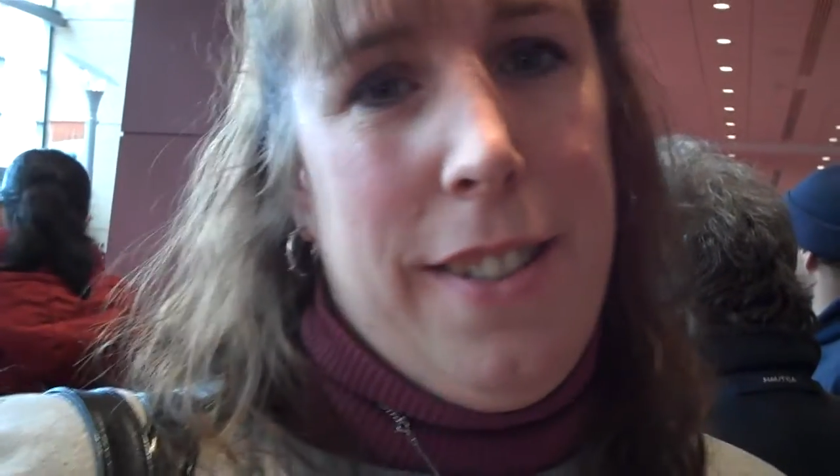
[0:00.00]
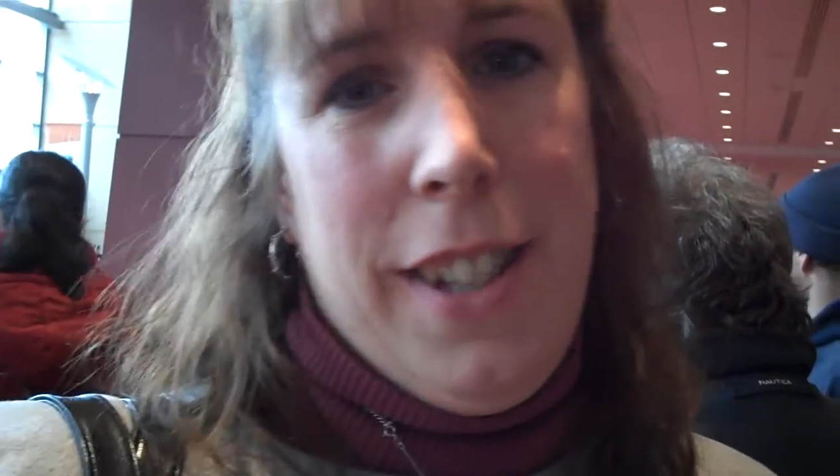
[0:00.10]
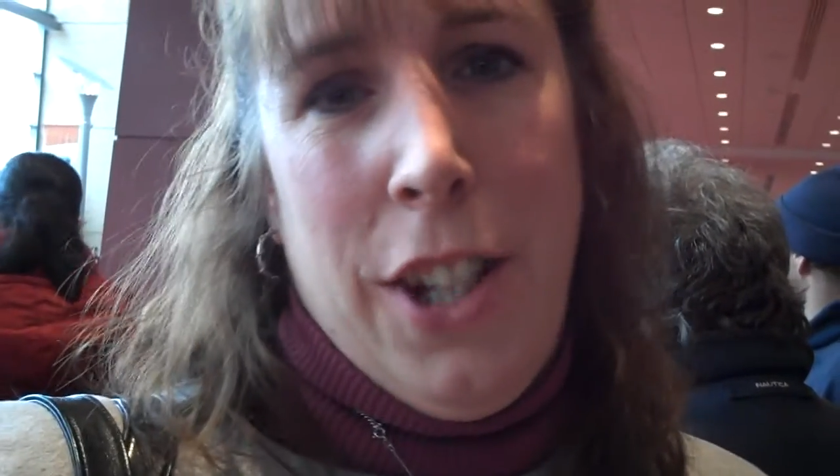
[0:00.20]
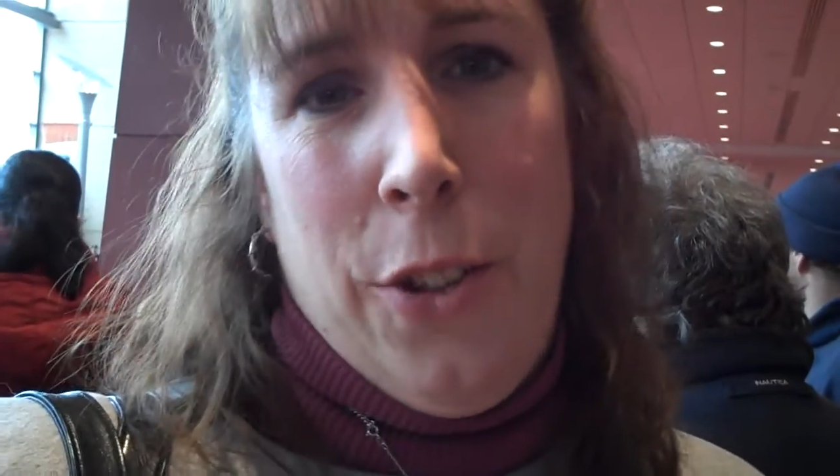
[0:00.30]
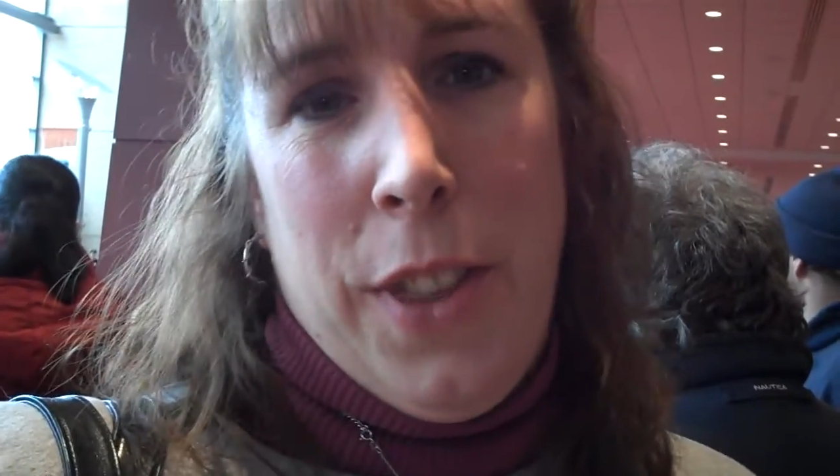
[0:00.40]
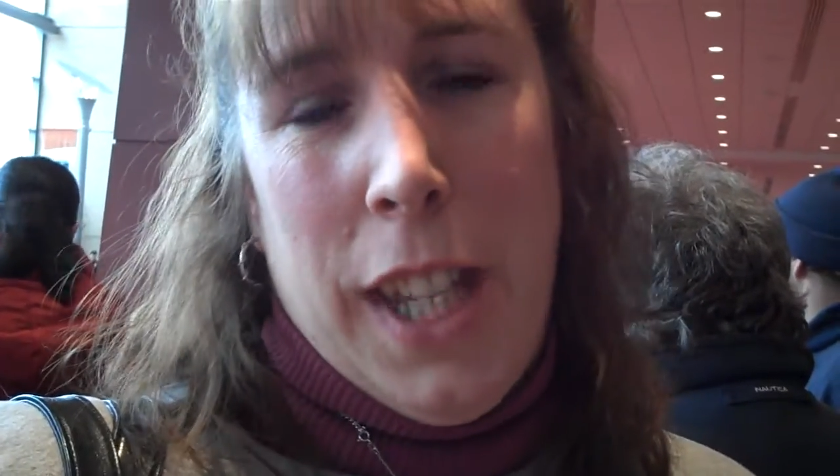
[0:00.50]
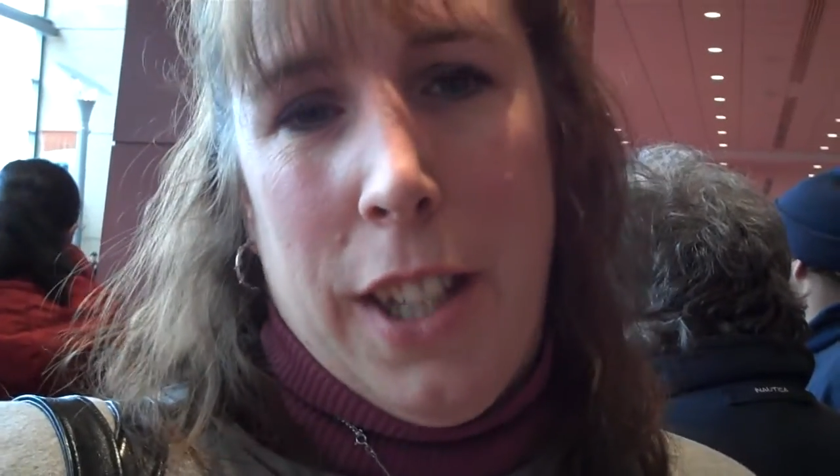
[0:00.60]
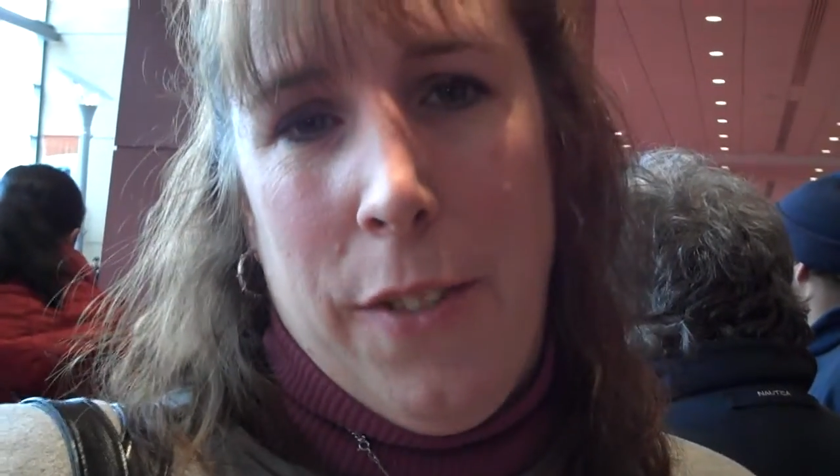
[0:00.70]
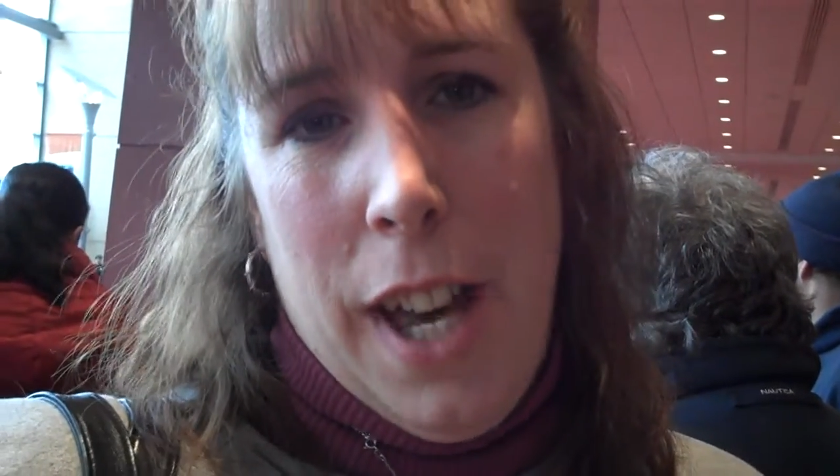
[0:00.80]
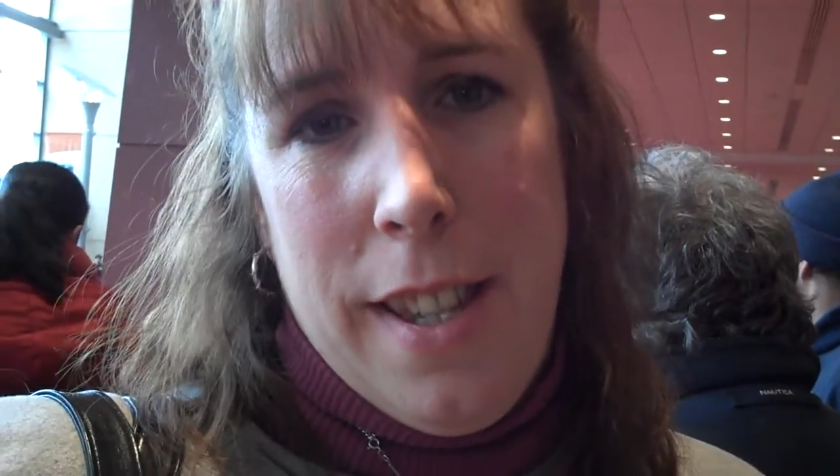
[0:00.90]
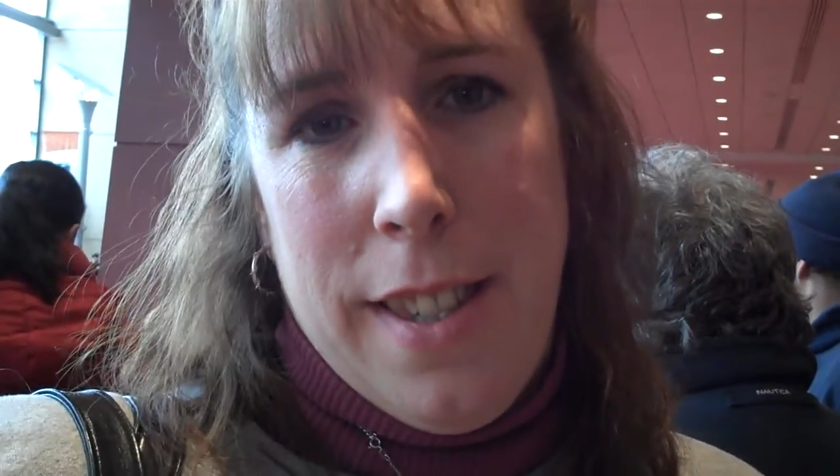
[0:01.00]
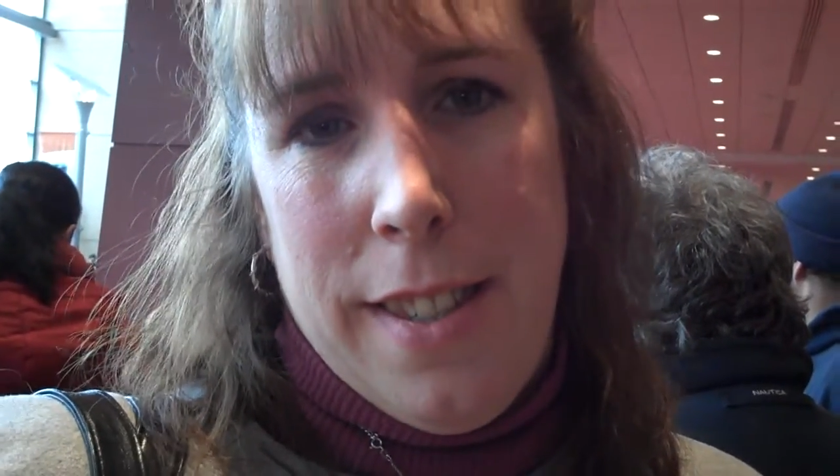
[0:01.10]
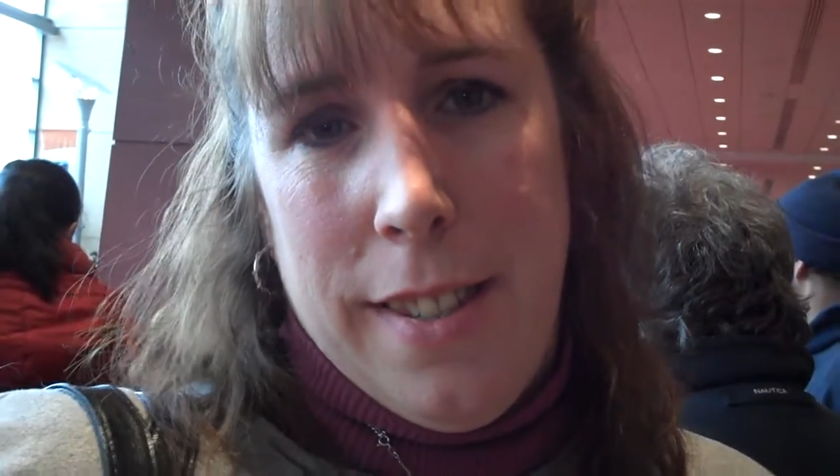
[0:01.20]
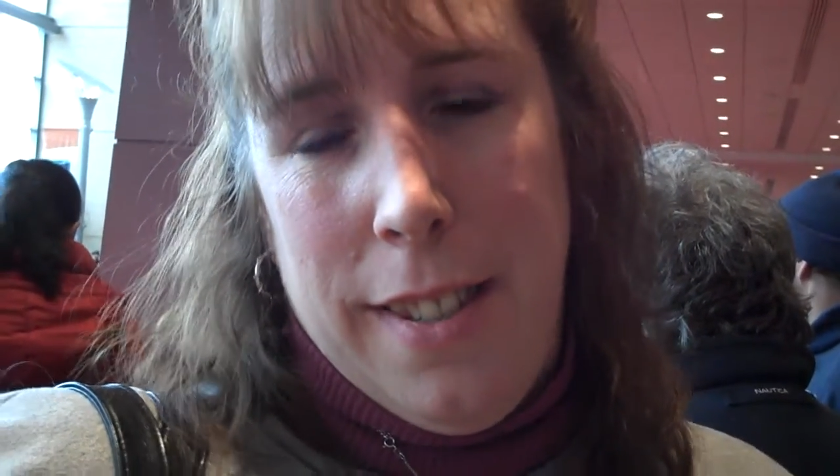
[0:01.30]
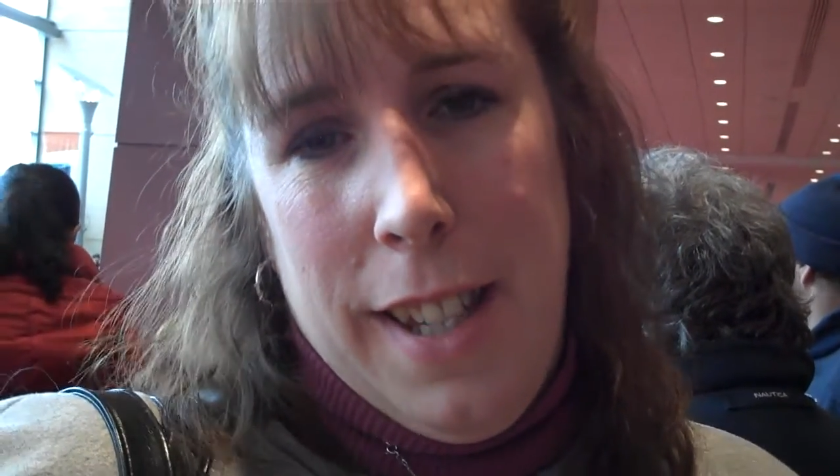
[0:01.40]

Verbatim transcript: you know, think of us